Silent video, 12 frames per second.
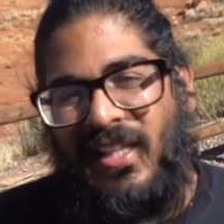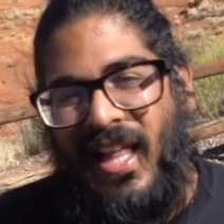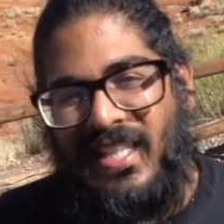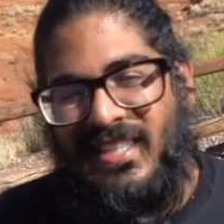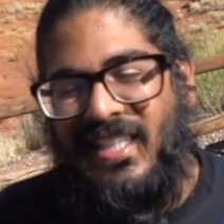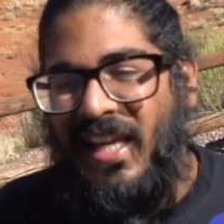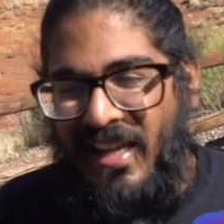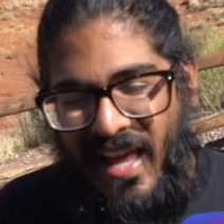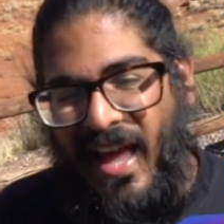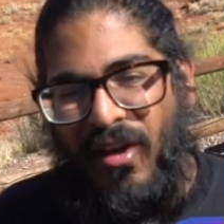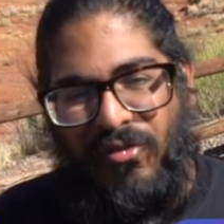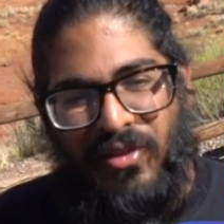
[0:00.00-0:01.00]
the last day and a
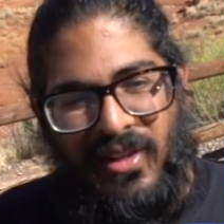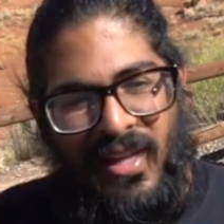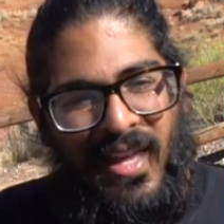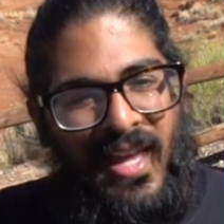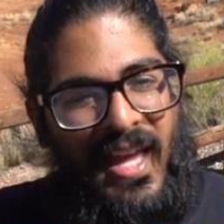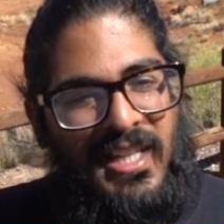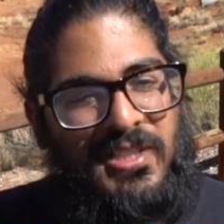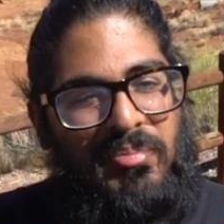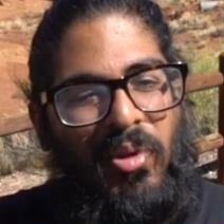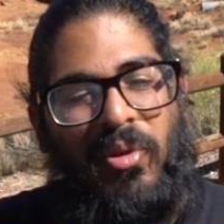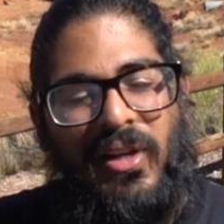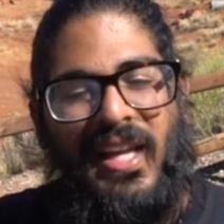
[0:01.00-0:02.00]
half in
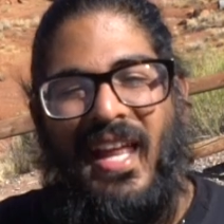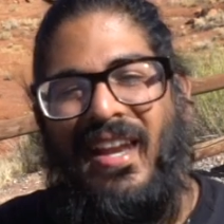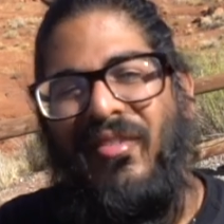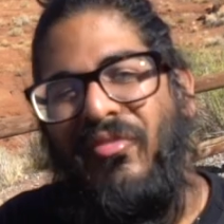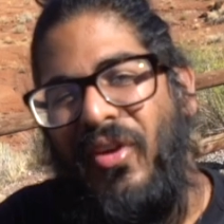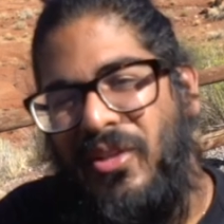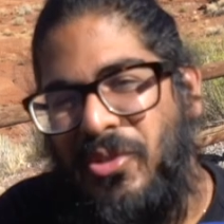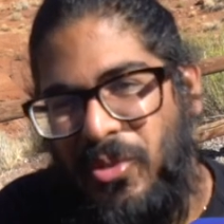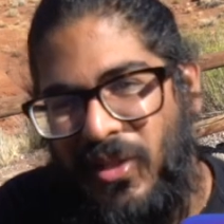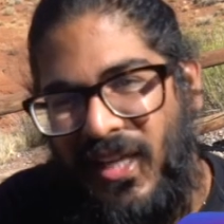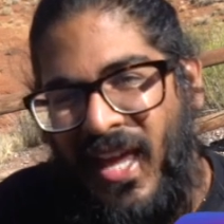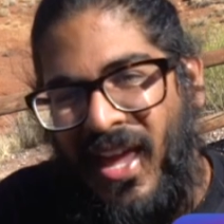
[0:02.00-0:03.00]
exploring and
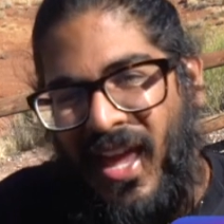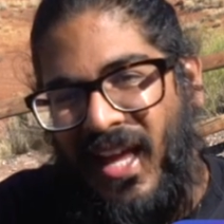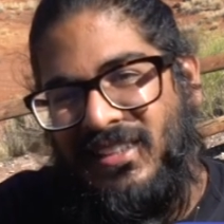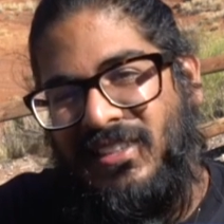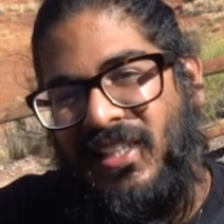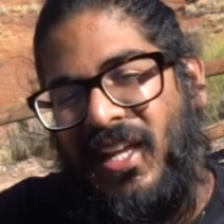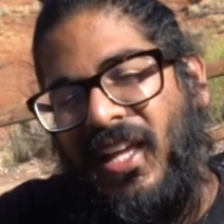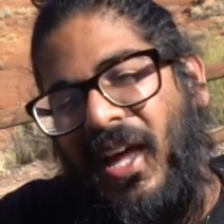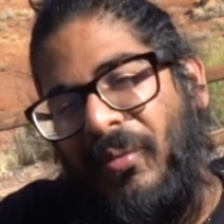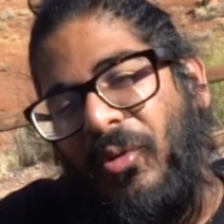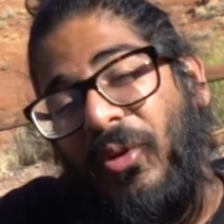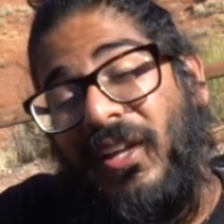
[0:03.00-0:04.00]
adventuring and today
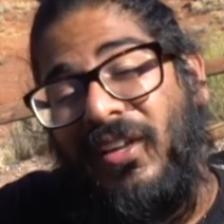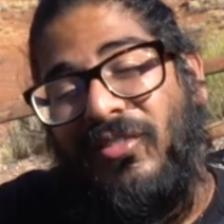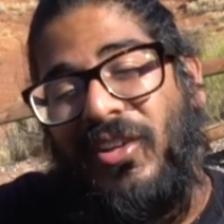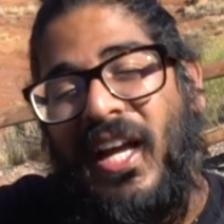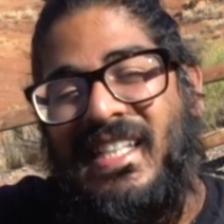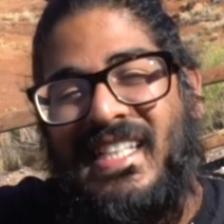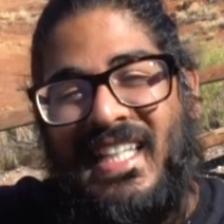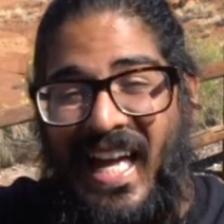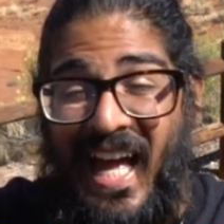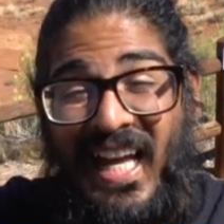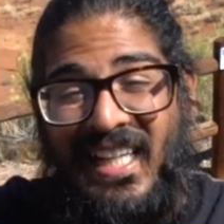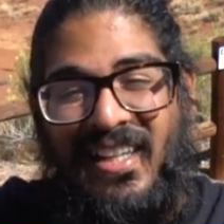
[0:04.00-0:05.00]
I'm going to give you guys a
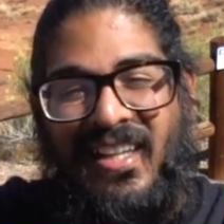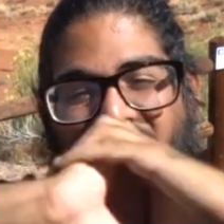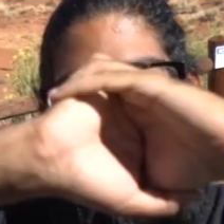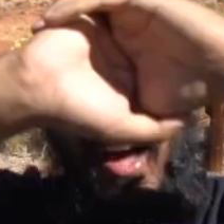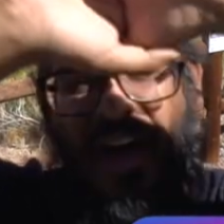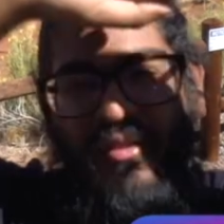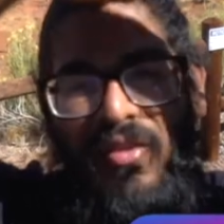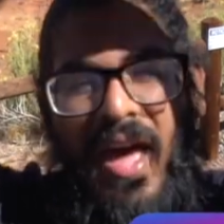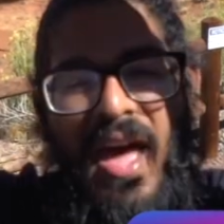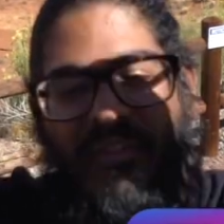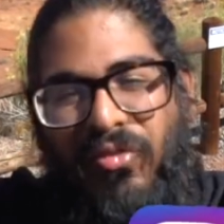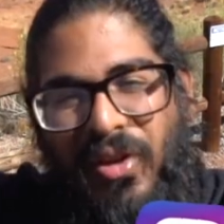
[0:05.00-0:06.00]
guide of
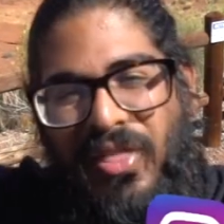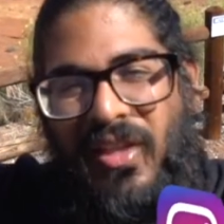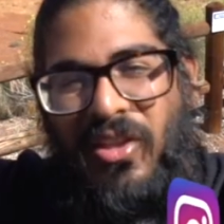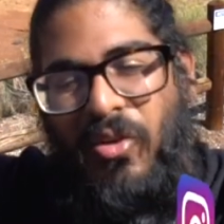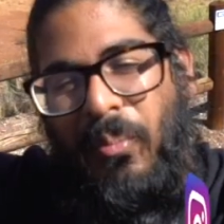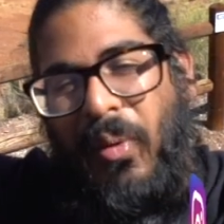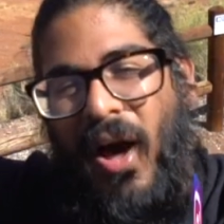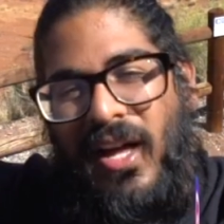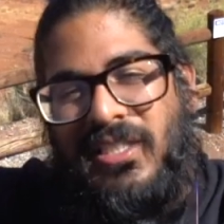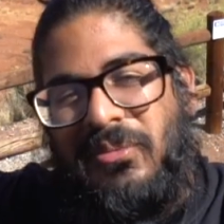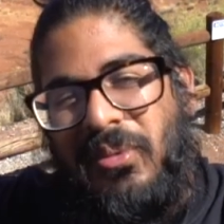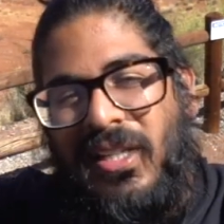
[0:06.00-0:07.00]
everything you
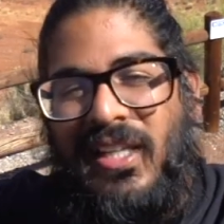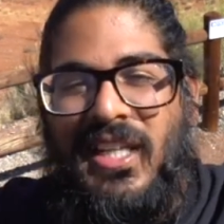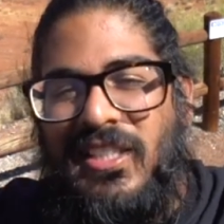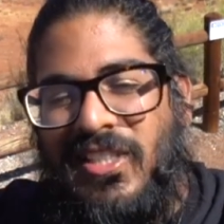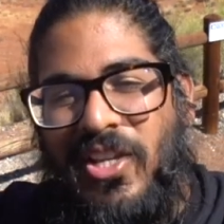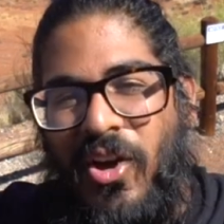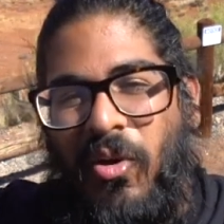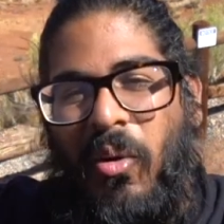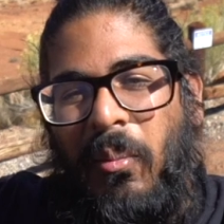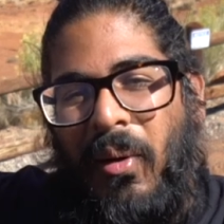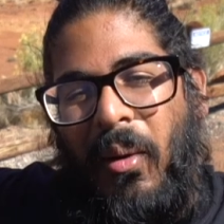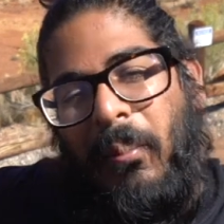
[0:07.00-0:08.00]
possibly need to know
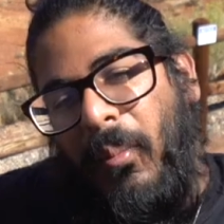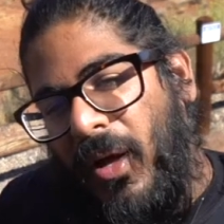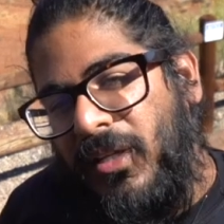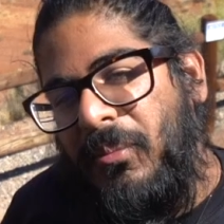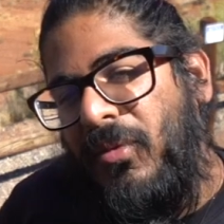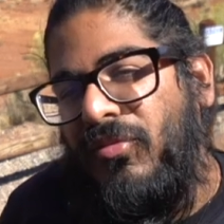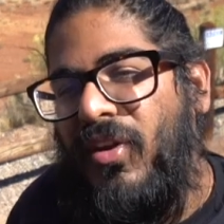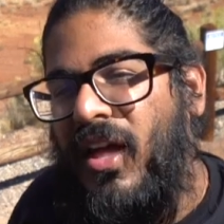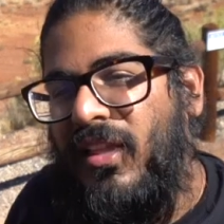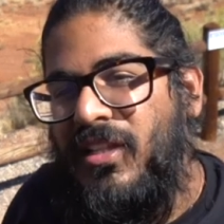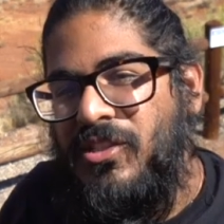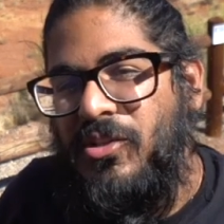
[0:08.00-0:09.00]
about Monument
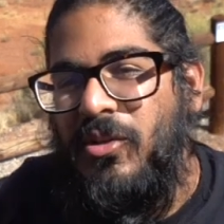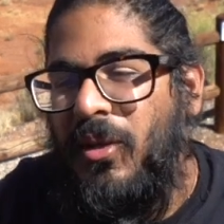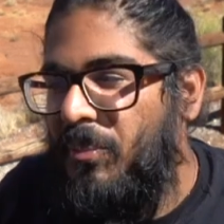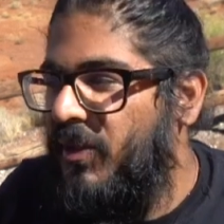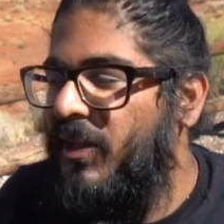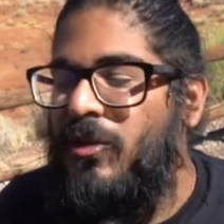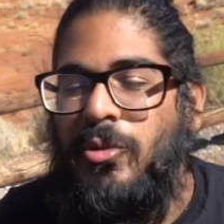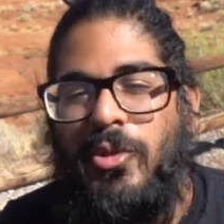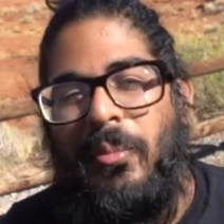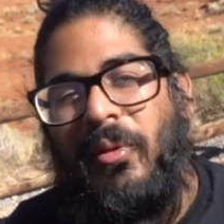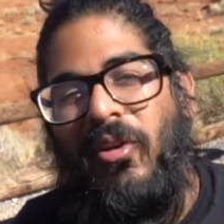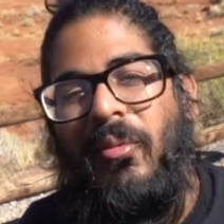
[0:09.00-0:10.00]
Valley so you can plan your
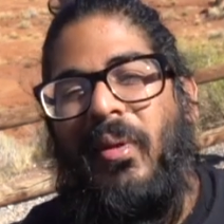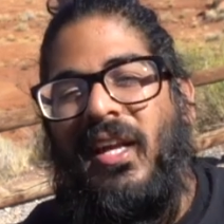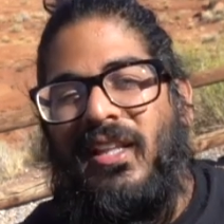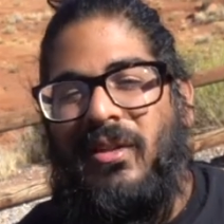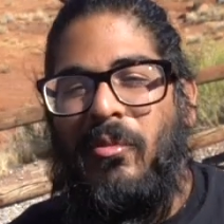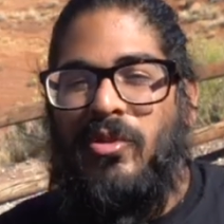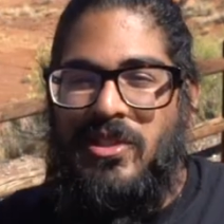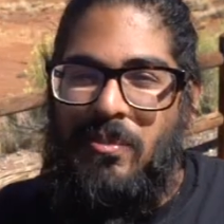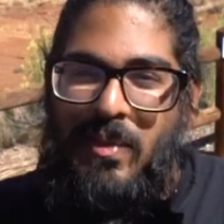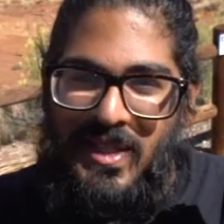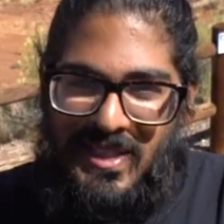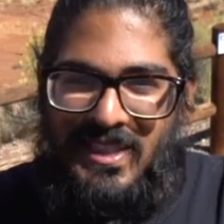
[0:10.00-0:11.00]
trip here and make it the most
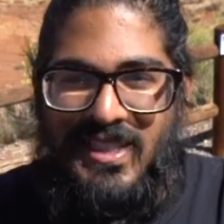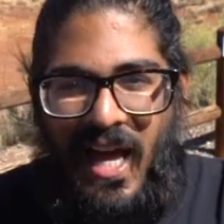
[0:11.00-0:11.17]
amazing